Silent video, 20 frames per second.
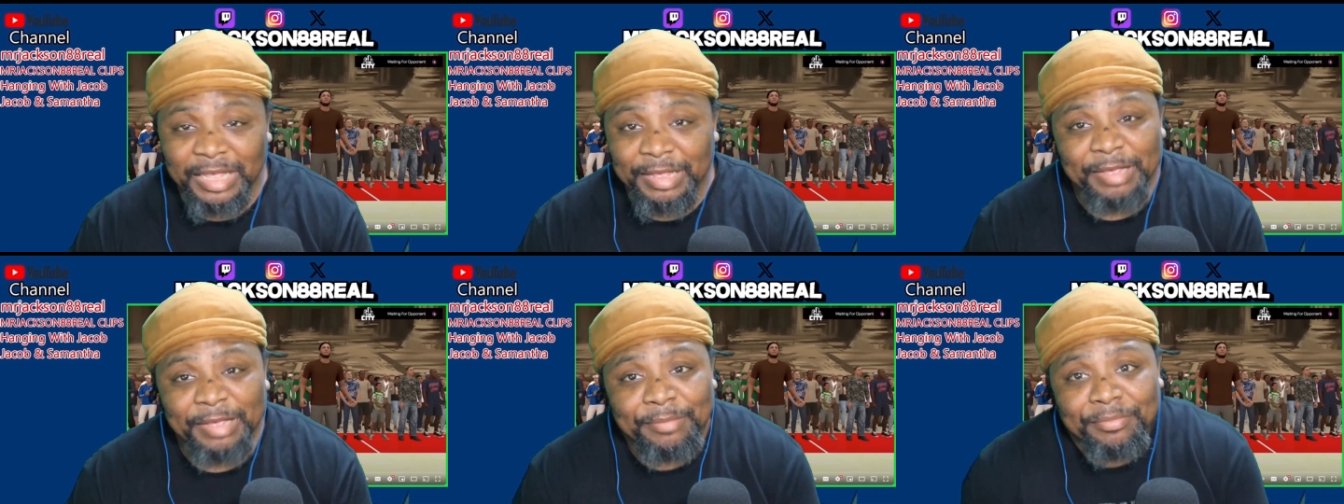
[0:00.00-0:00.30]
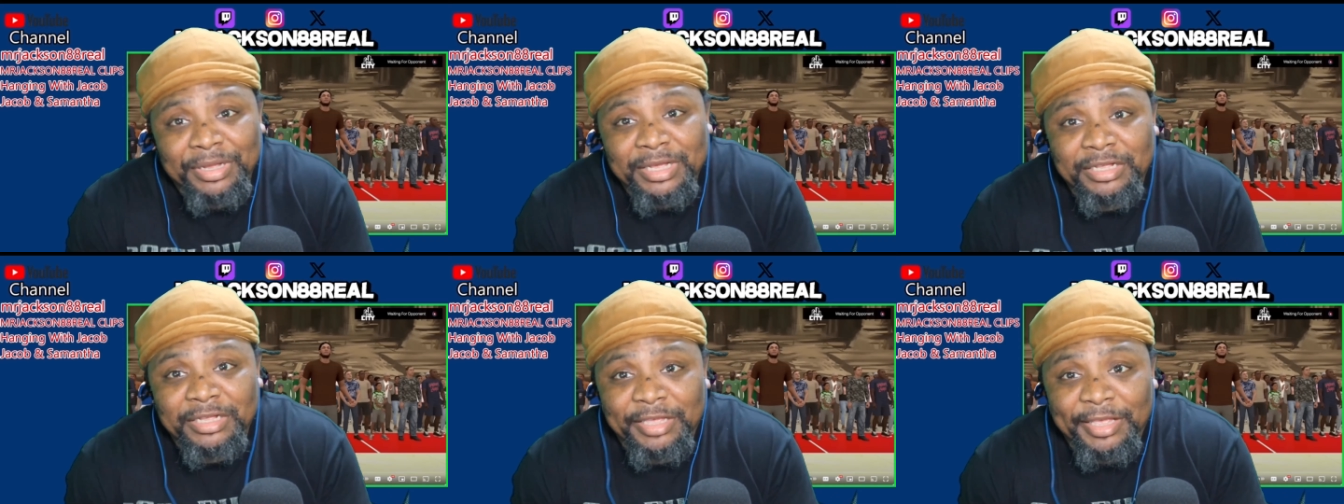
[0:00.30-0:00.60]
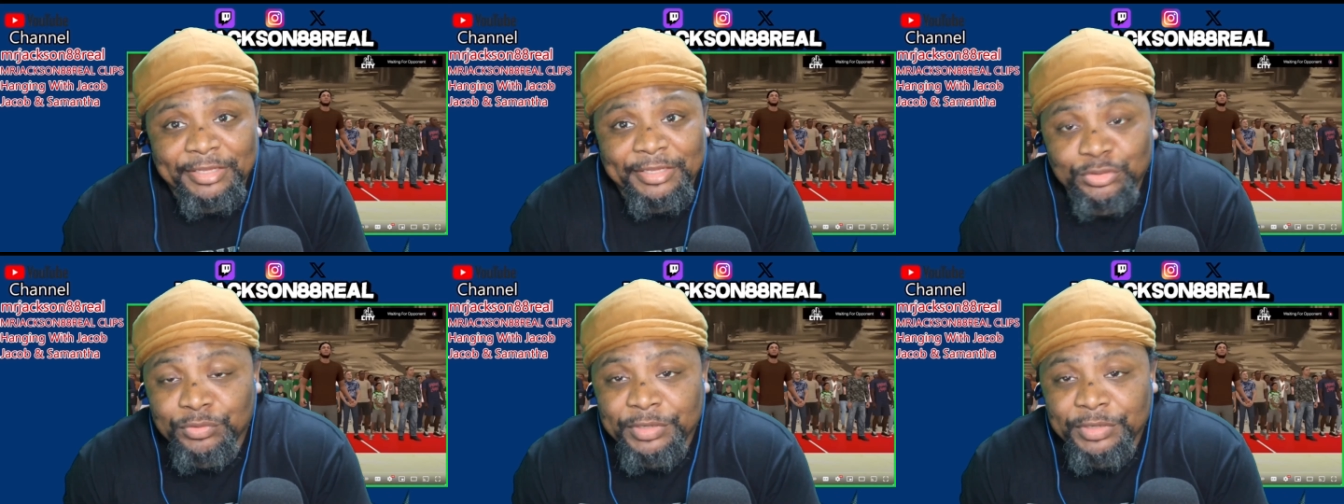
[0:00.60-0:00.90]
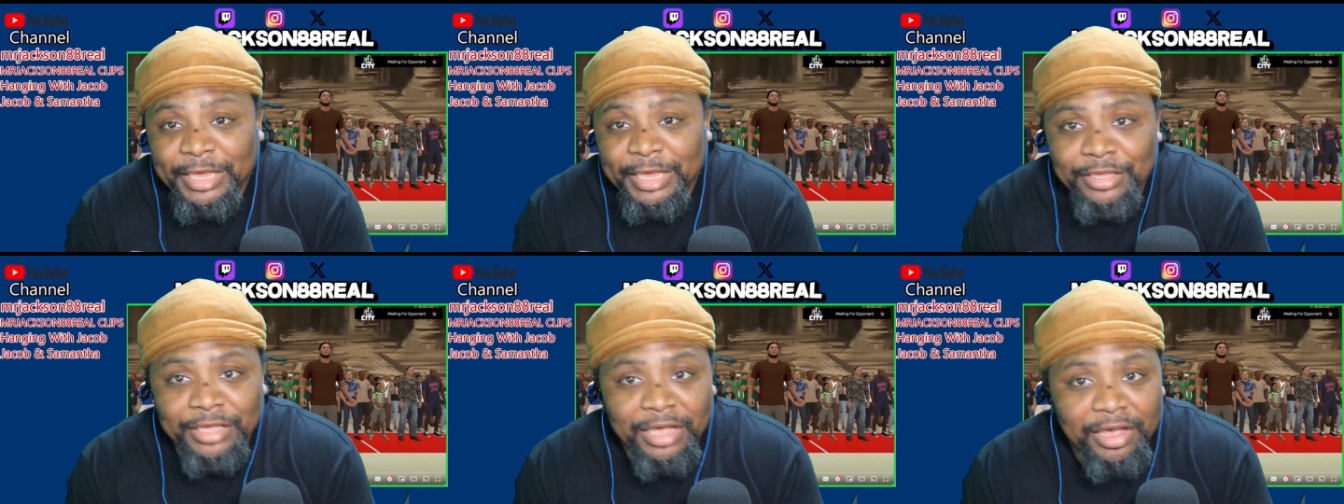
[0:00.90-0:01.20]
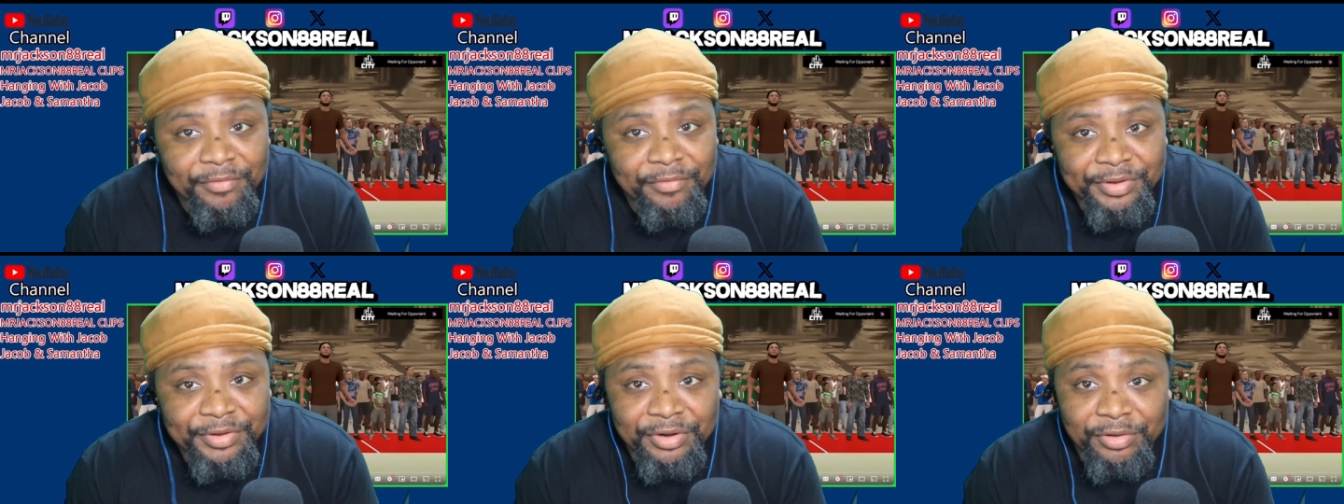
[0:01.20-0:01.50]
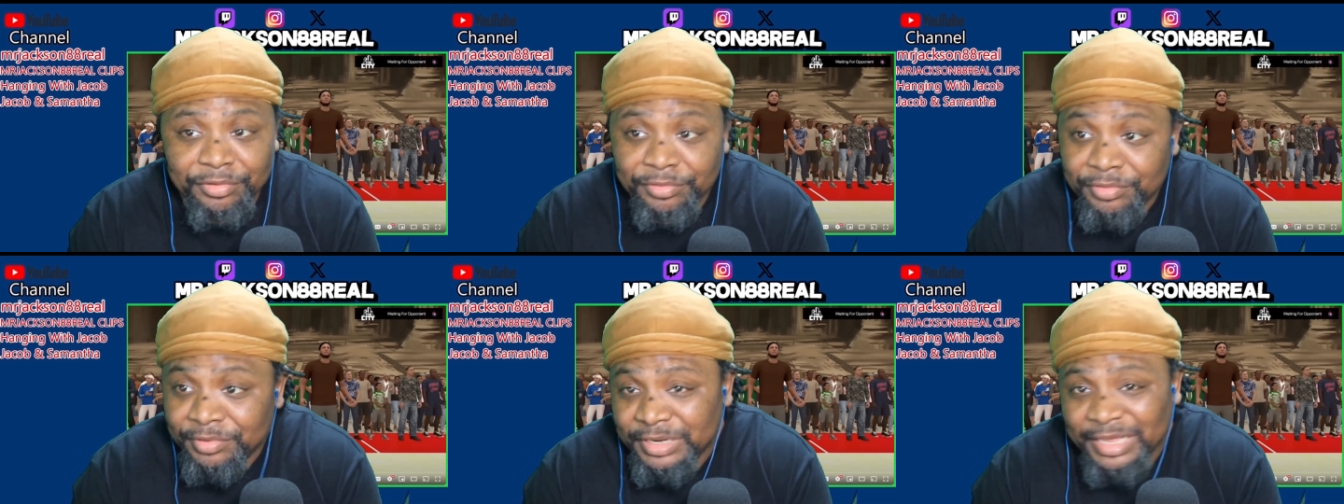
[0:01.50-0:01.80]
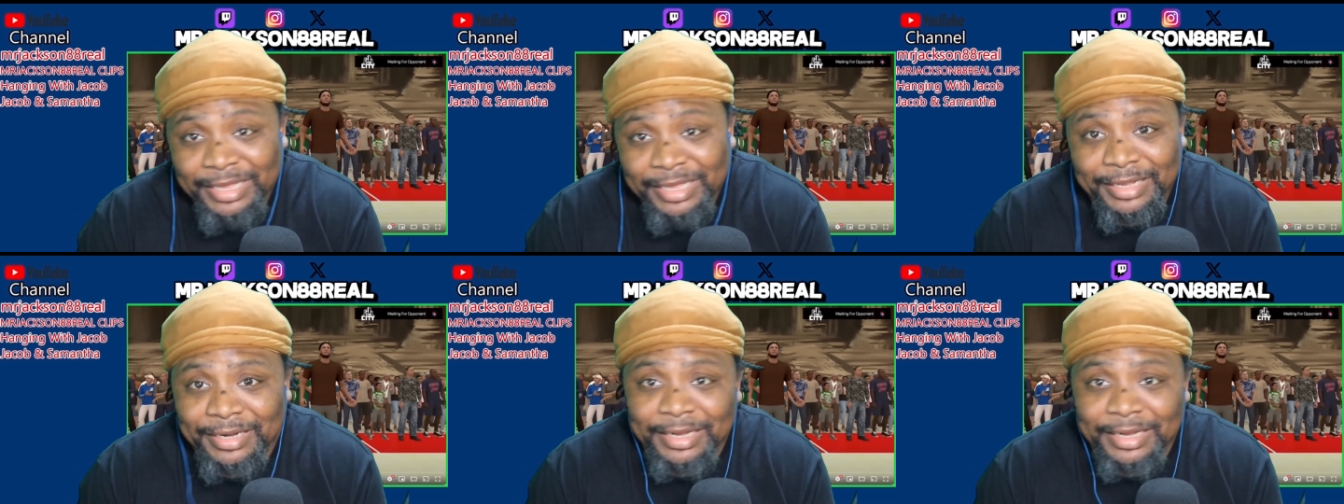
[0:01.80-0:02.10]
But in 2K, y'all already know.
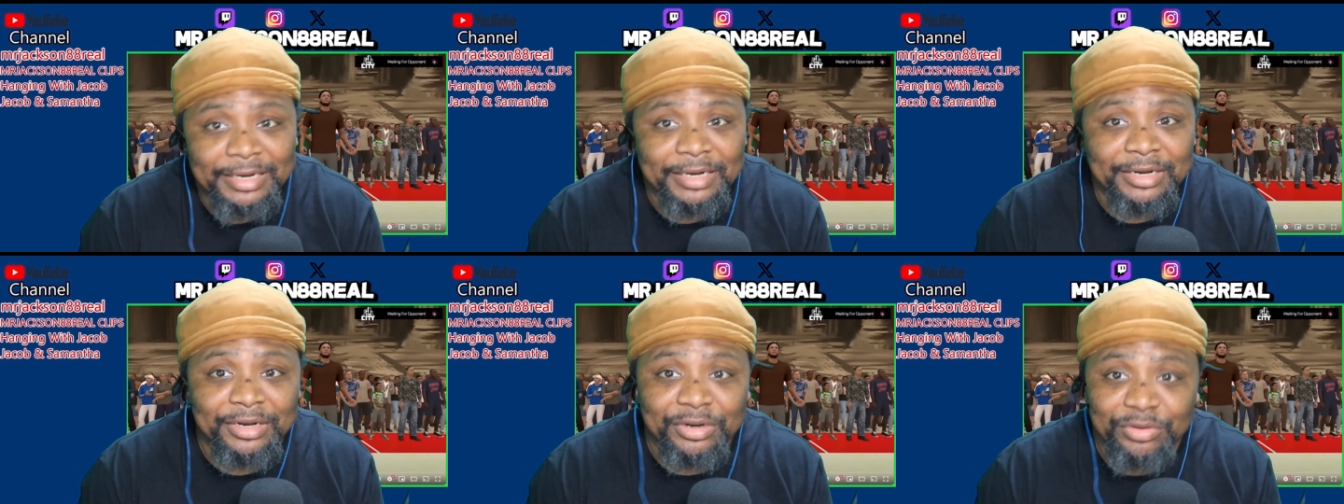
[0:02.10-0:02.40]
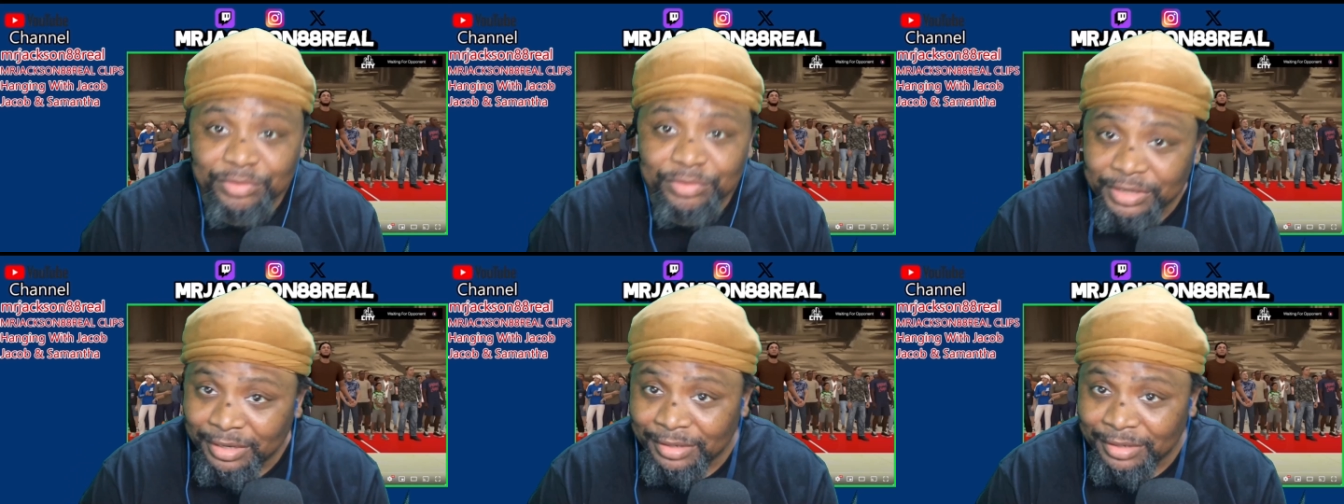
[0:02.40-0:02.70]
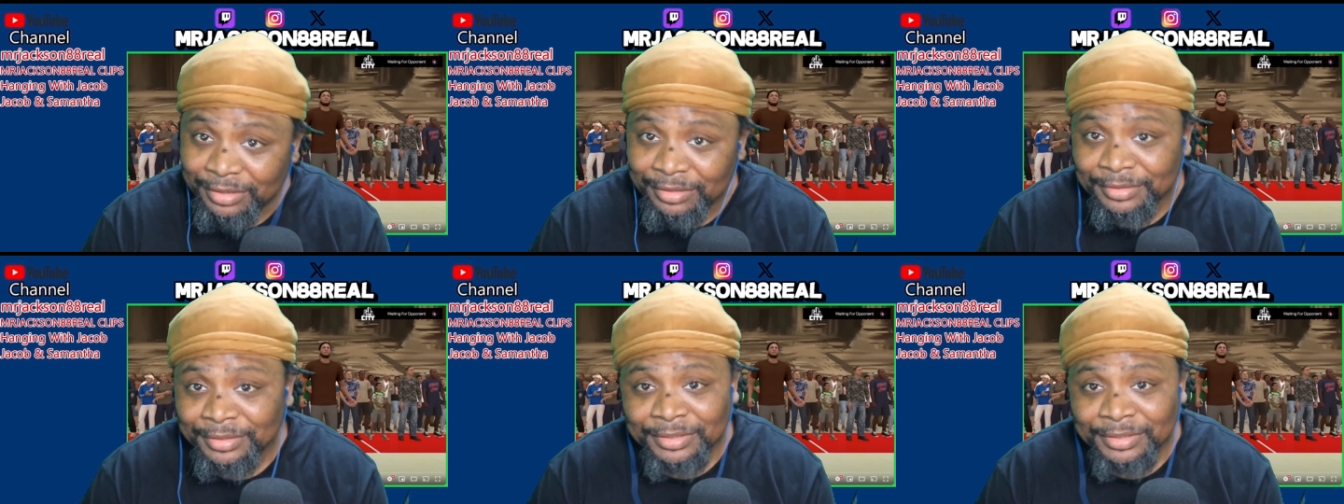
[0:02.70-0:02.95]
Ain't nothing new, y'all.